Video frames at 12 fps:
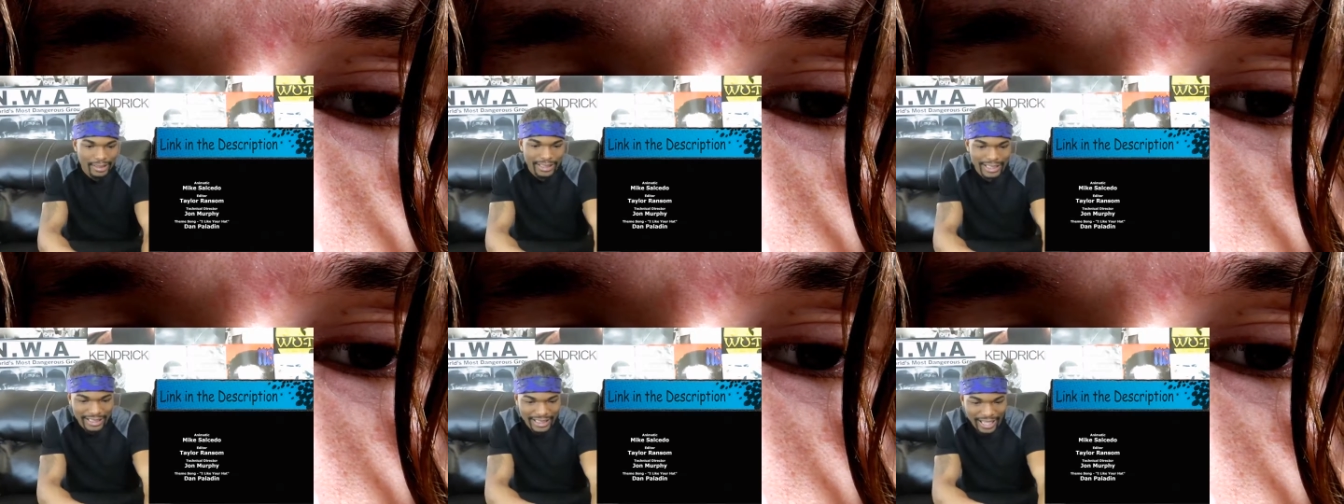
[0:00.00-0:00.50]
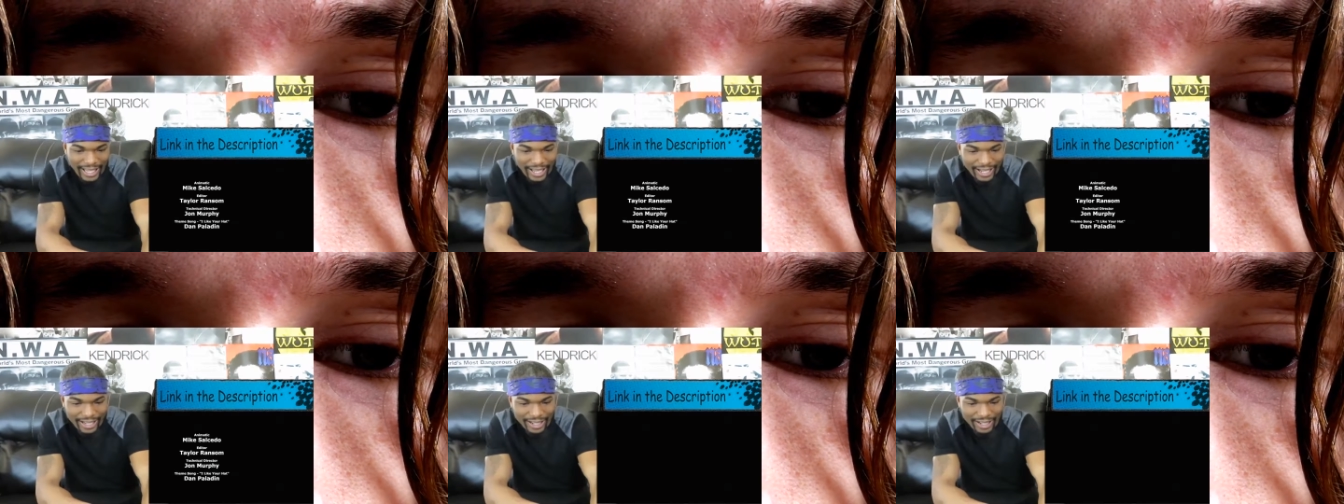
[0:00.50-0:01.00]
Is this the
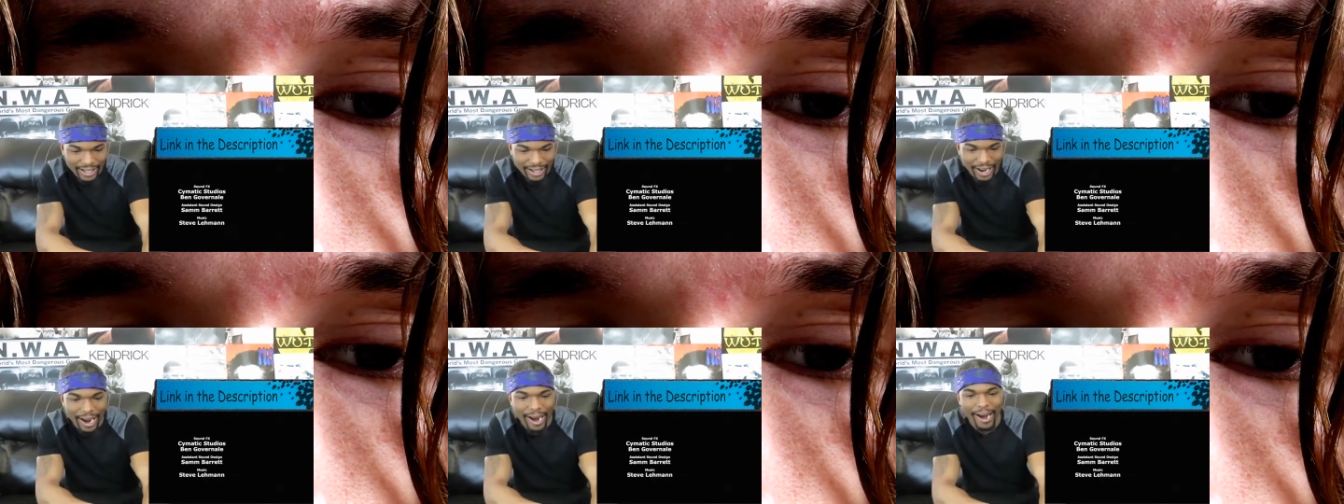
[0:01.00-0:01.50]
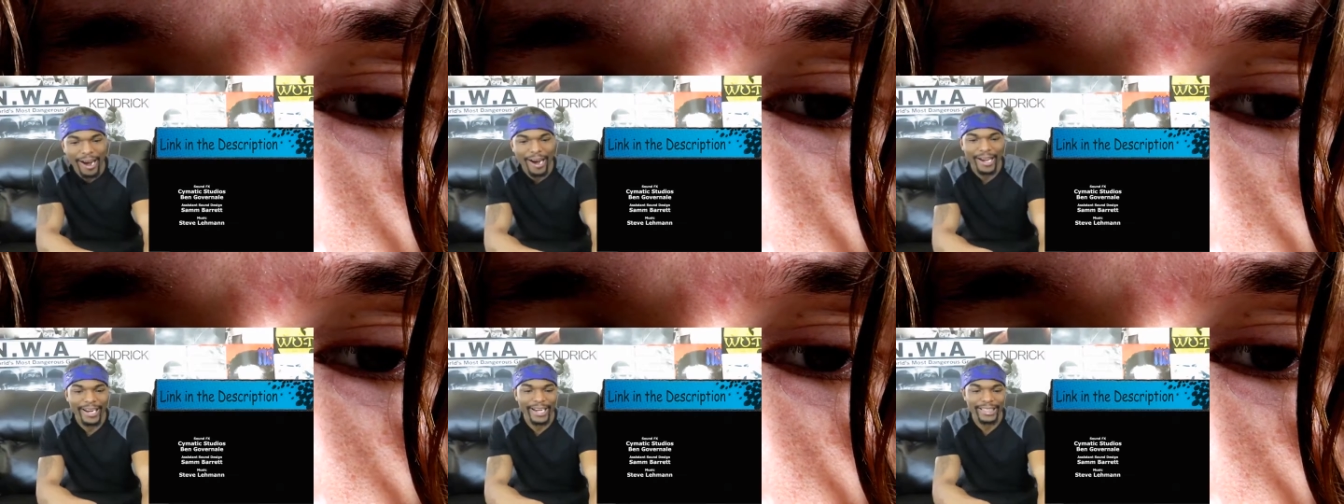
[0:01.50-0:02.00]
end?
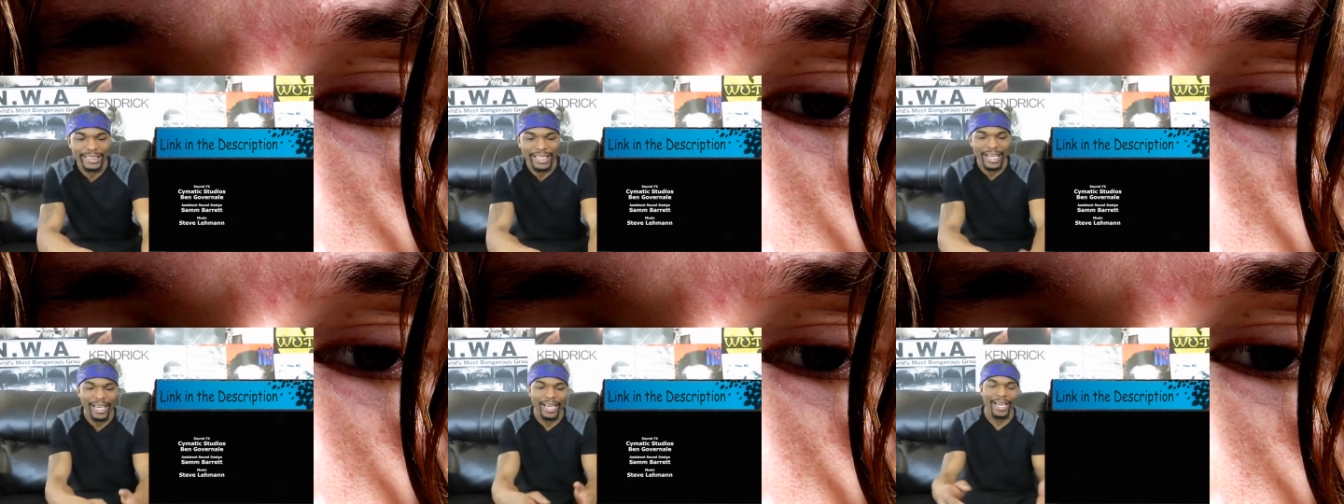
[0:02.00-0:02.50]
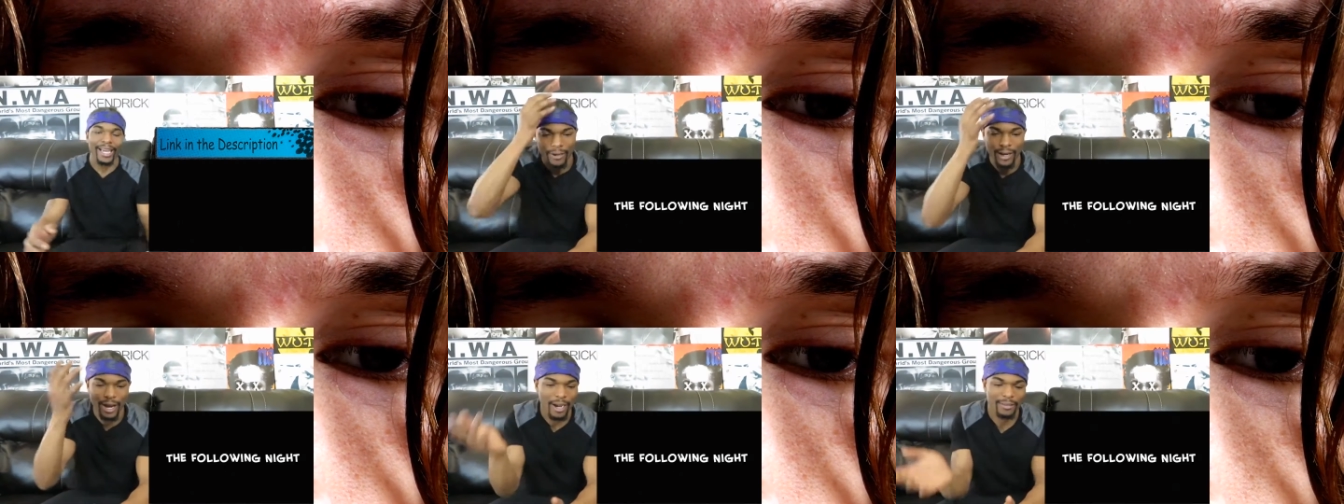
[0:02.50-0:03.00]
Oh, it is the end.
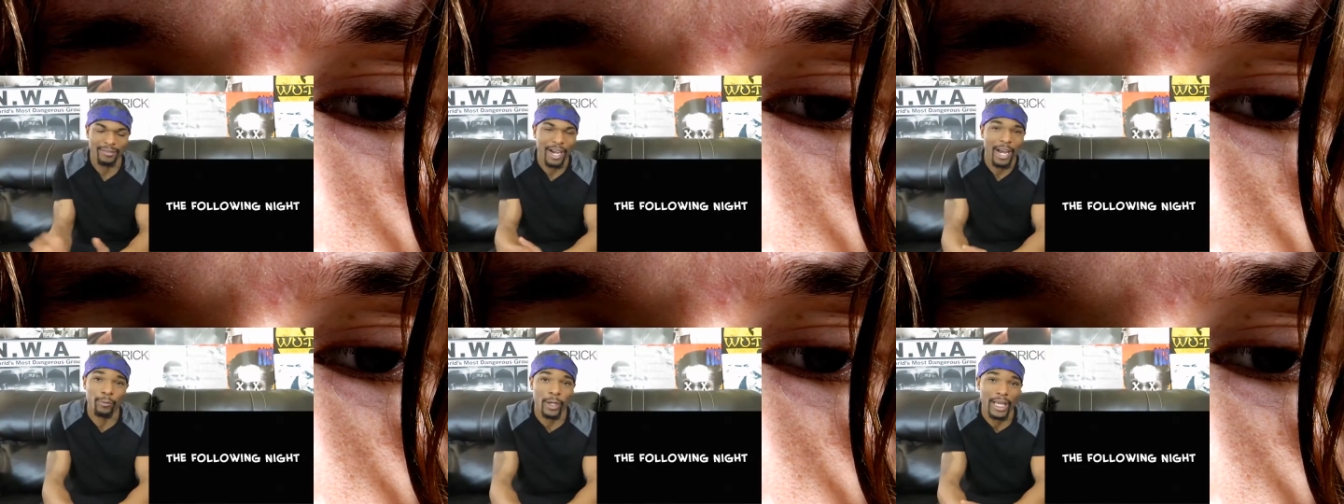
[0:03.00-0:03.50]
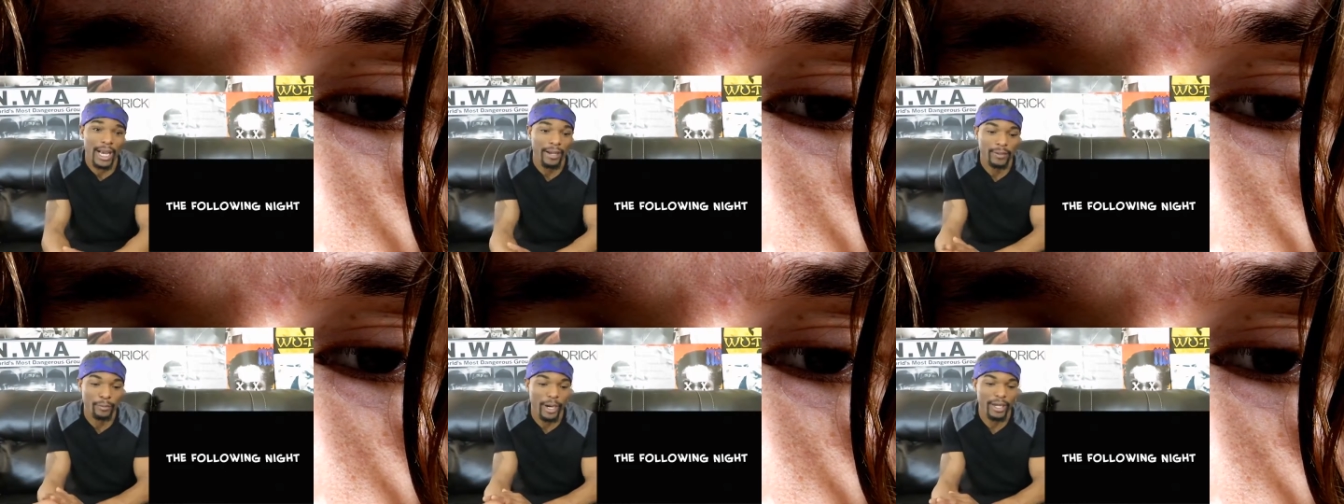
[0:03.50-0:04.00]
I would rather
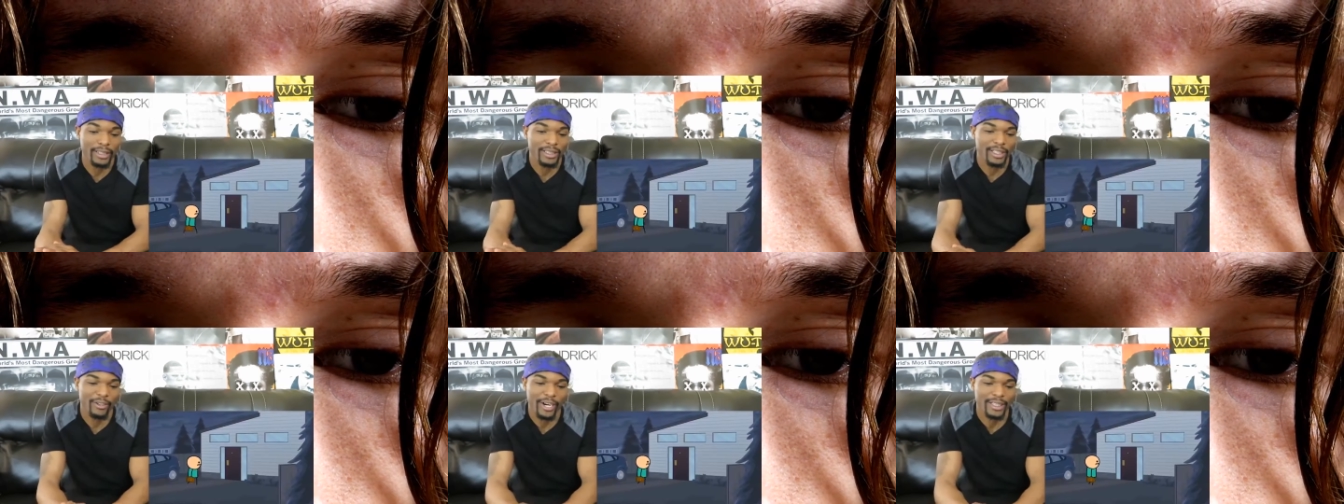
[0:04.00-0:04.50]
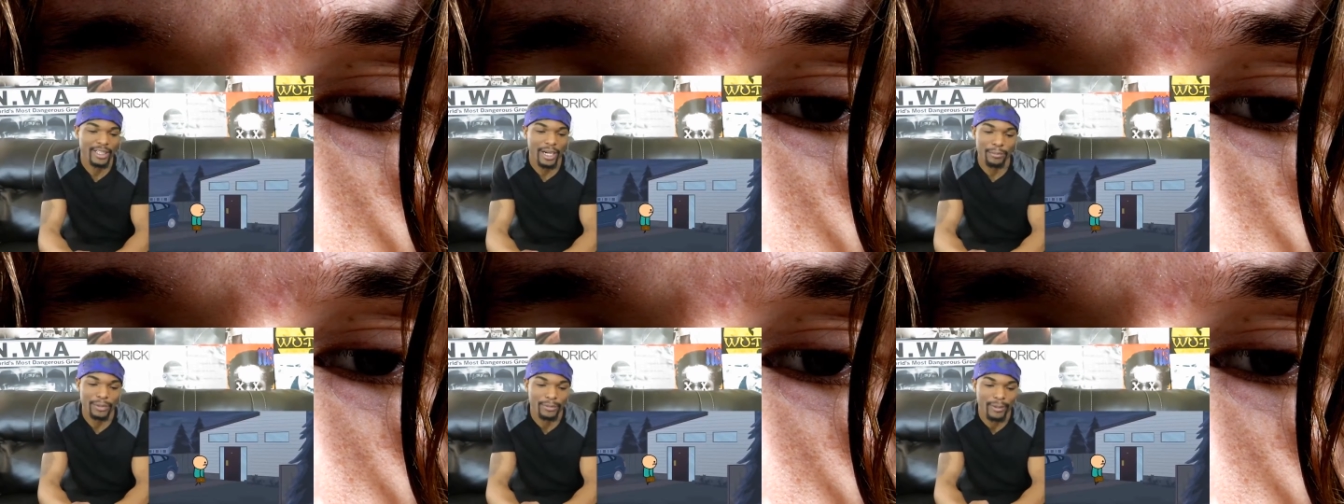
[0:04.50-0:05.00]
have spiders than
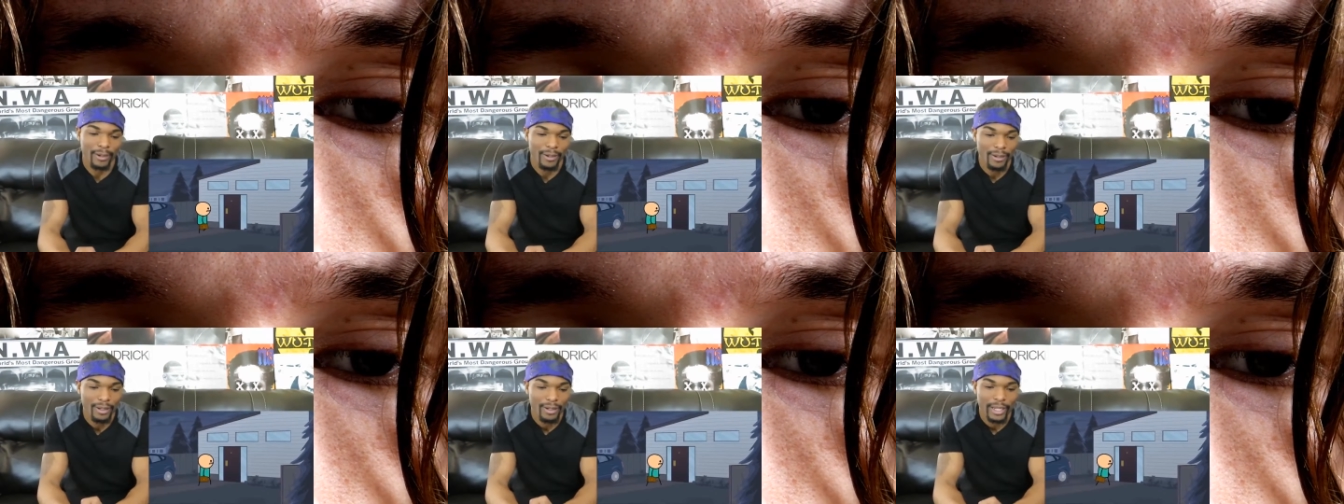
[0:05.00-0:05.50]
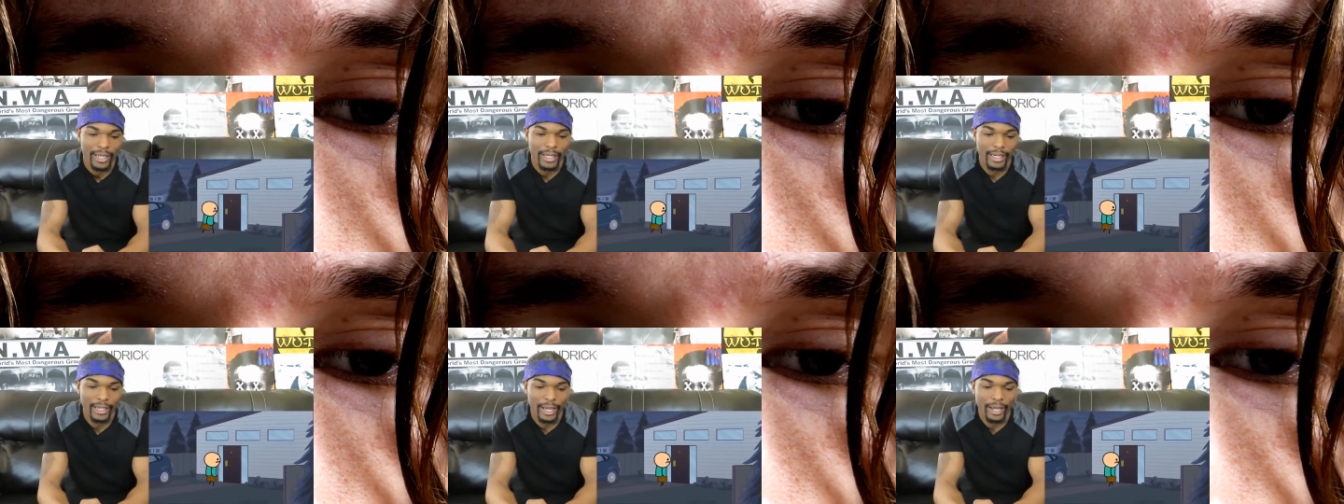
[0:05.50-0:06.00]
grasshoppers, bro.
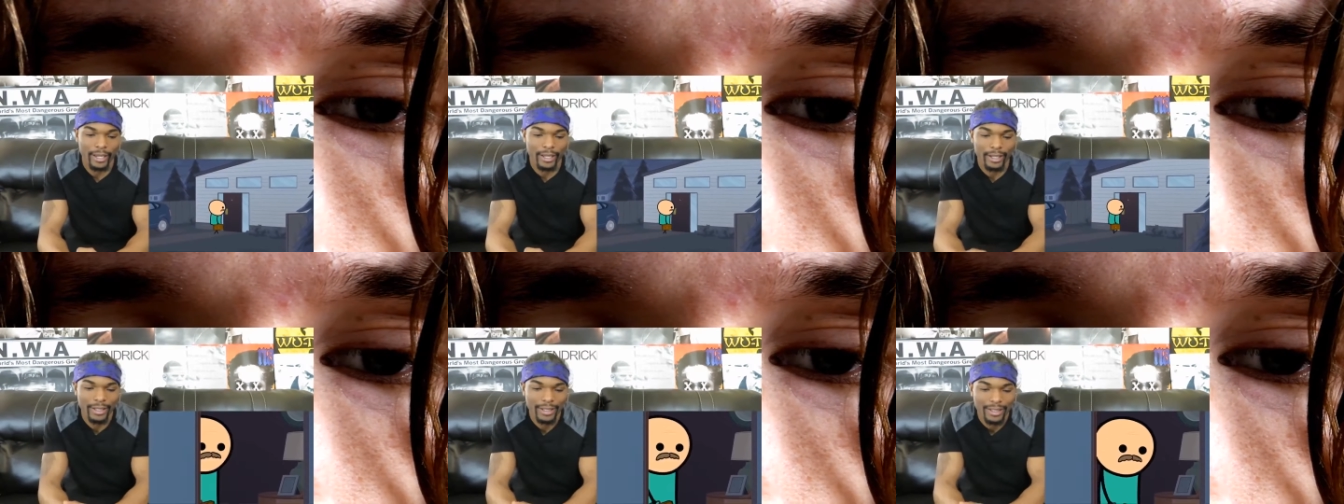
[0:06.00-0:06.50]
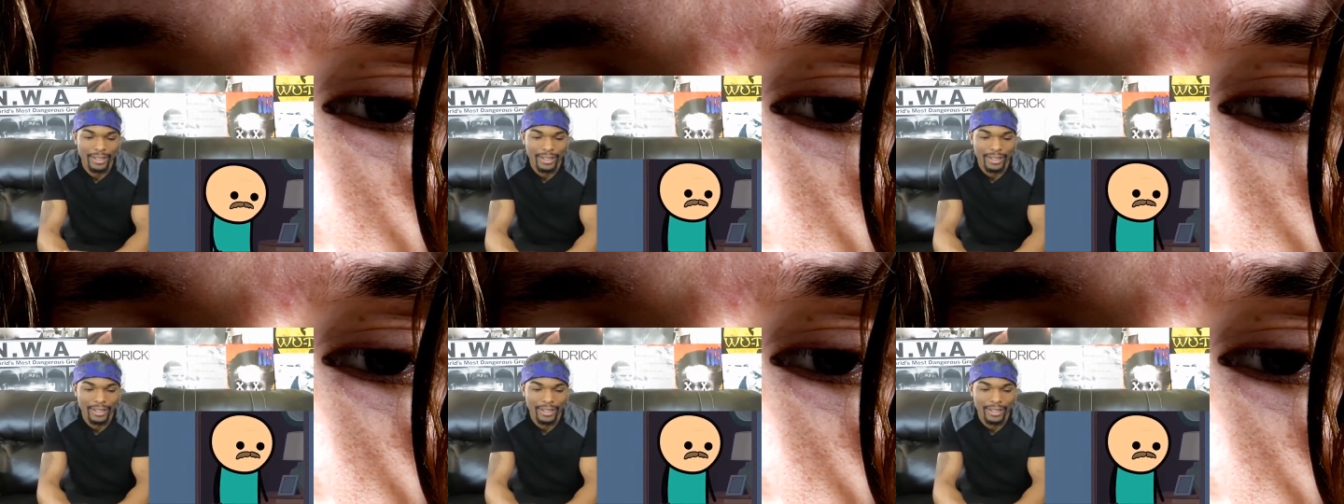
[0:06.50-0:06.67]
Any day.